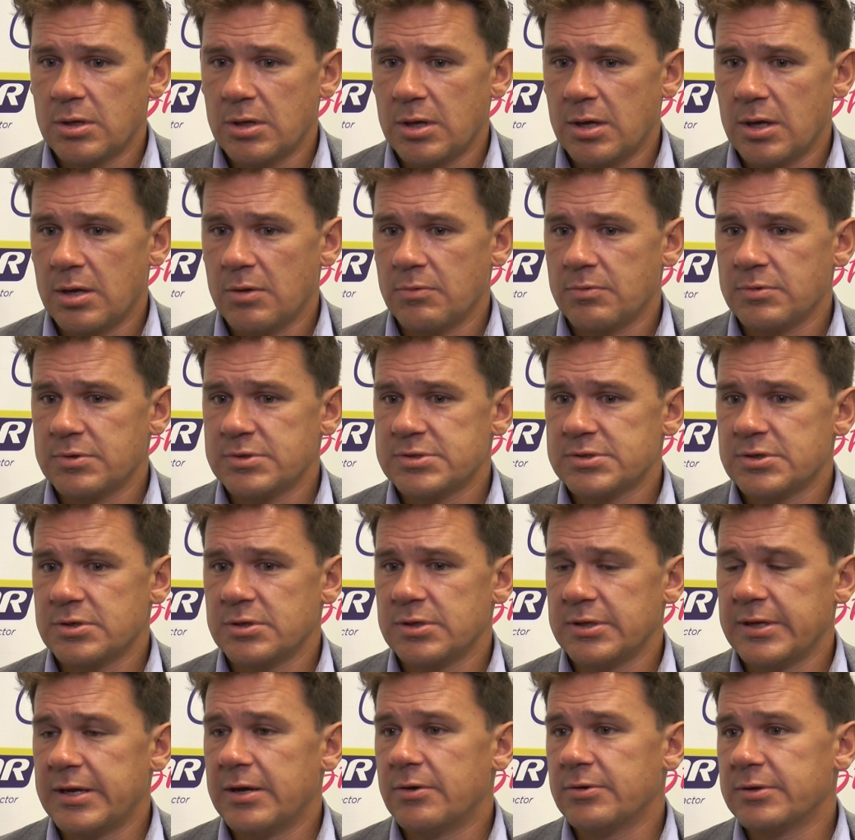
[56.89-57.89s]
uh, we were
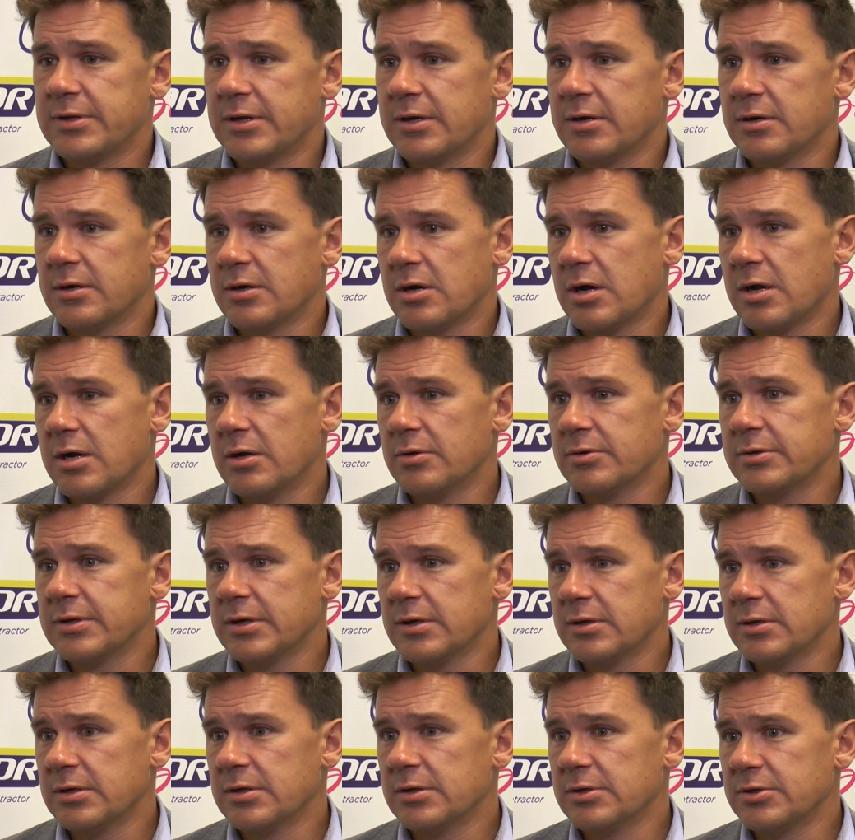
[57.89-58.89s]
certainly out there, caught out
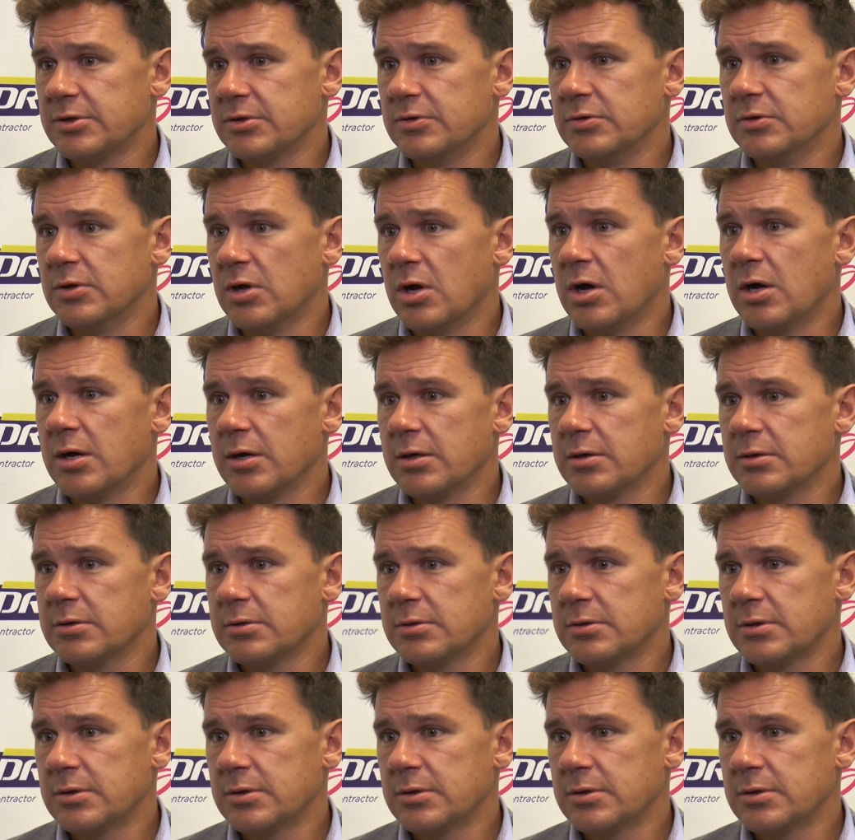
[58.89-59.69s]
there a little too long.